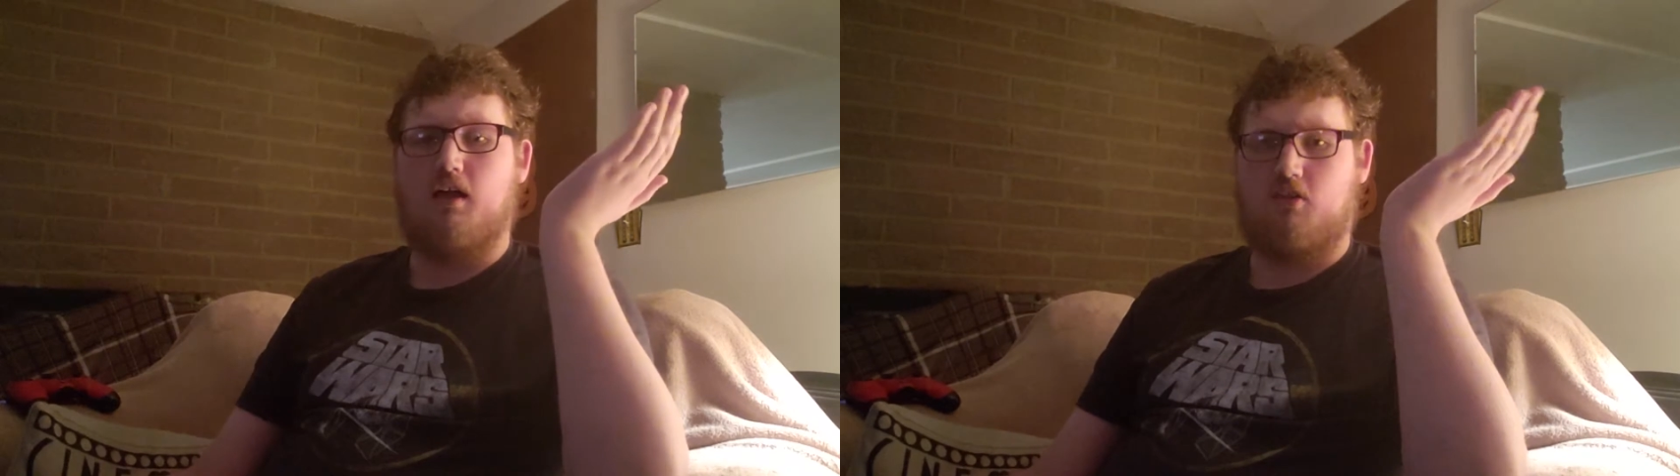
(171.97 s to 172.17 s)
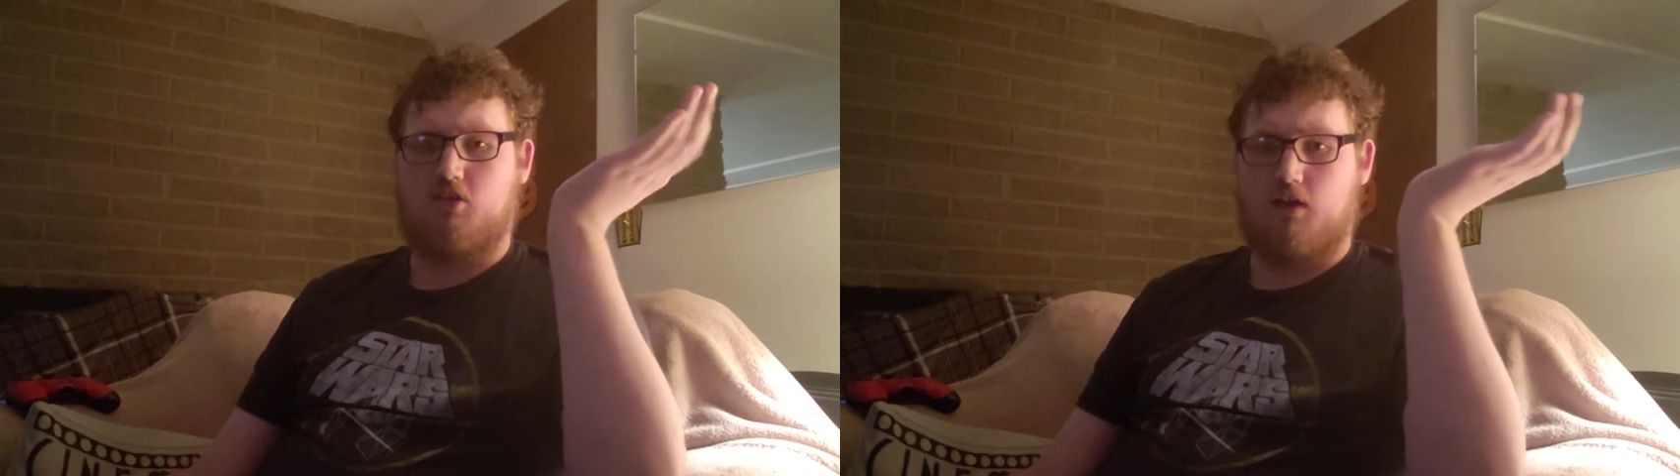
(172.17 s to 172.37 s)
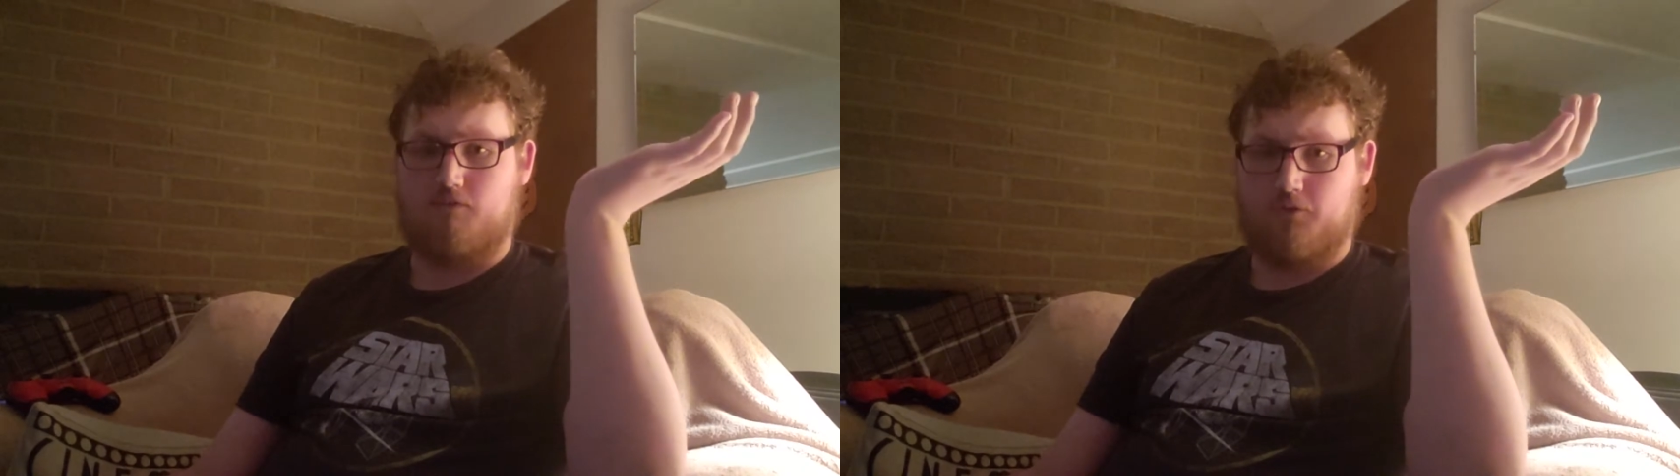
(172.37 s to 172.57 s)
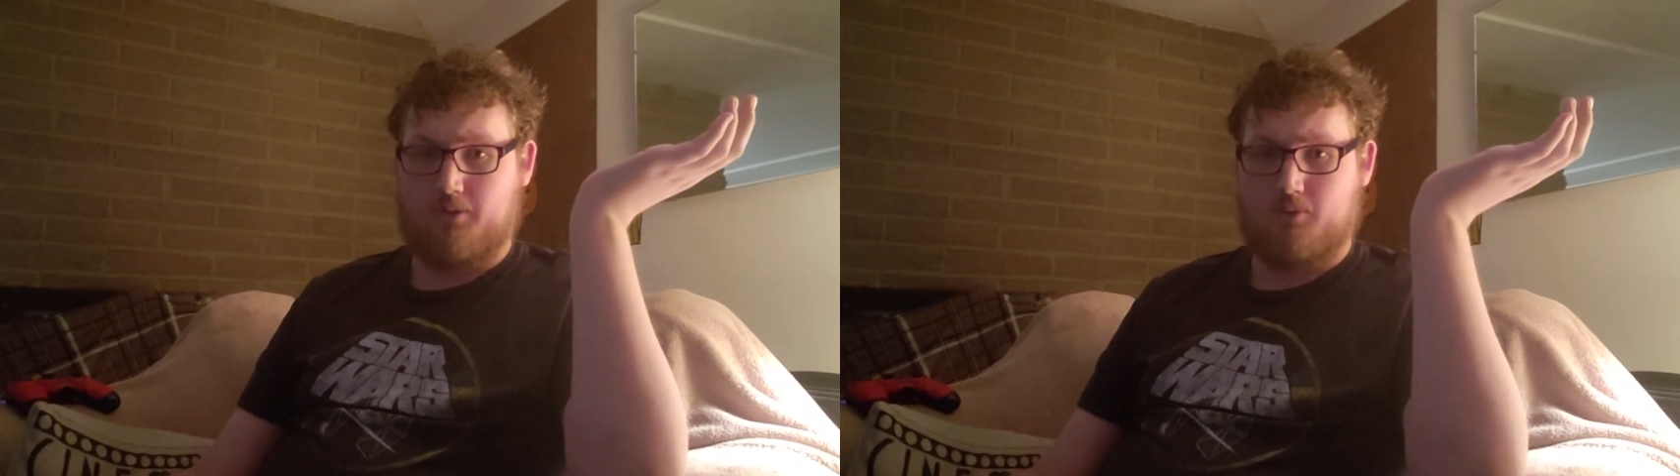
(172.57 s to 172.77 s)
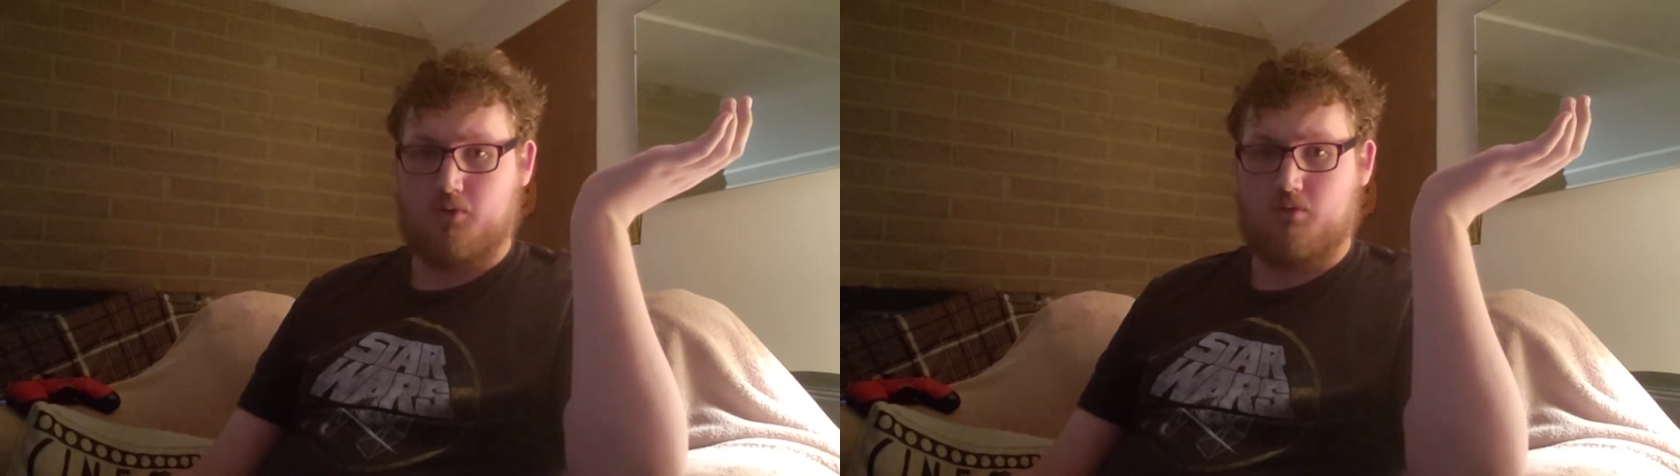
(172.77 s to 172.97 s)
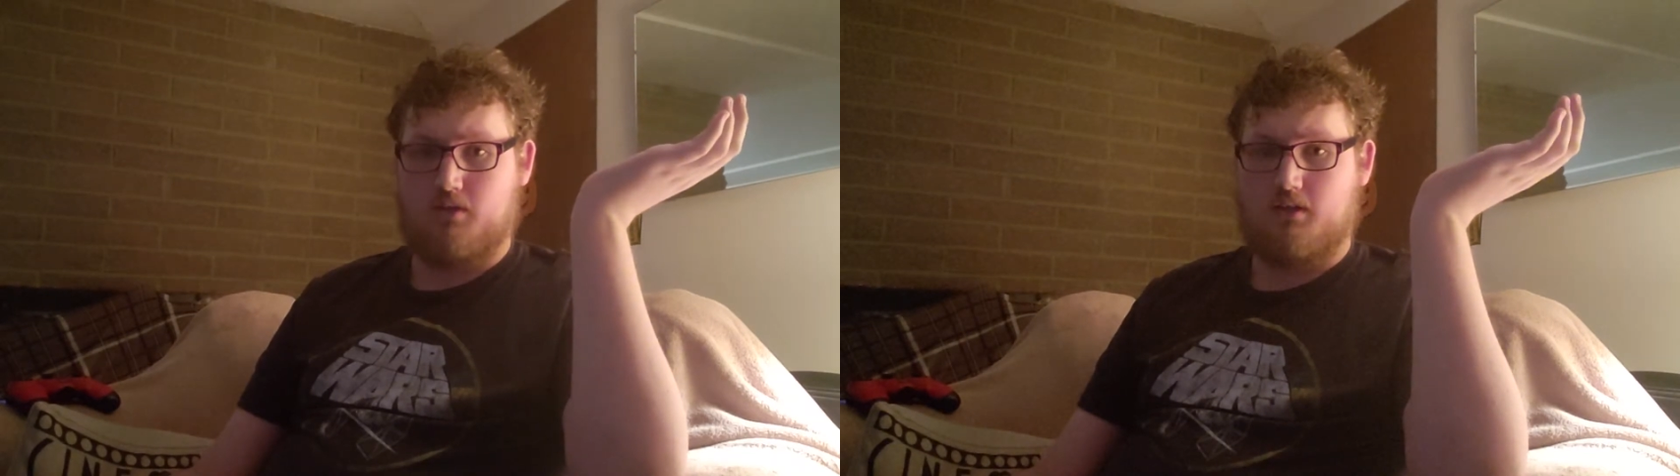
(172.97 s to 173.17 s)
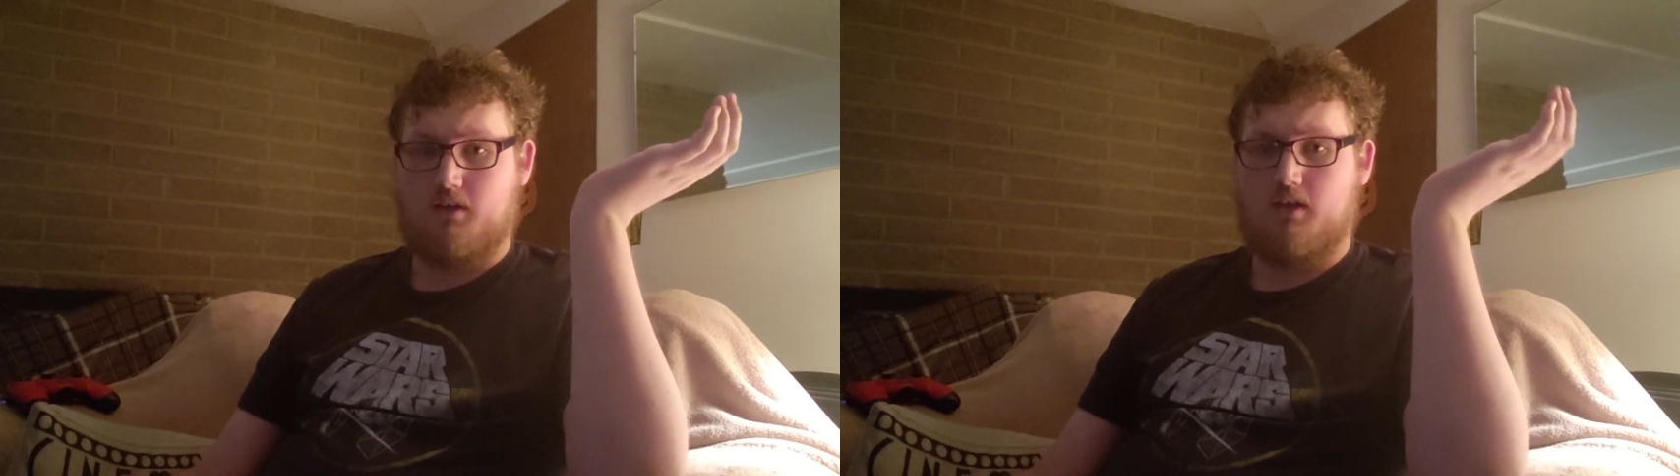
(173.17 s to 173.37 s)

a soft reboot.